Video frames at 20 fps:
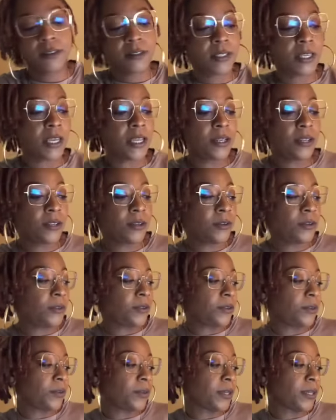I know
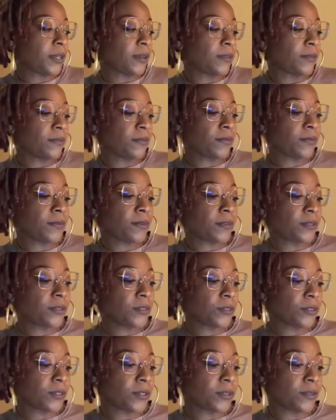you have
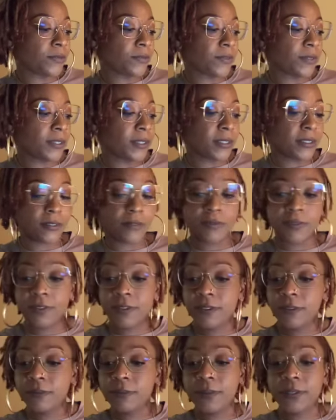strong feelings for
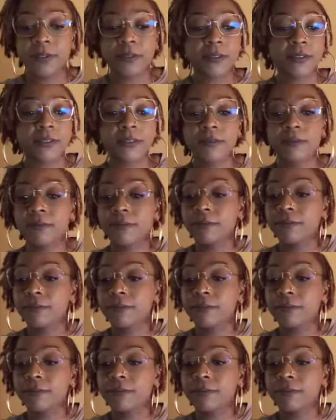this person.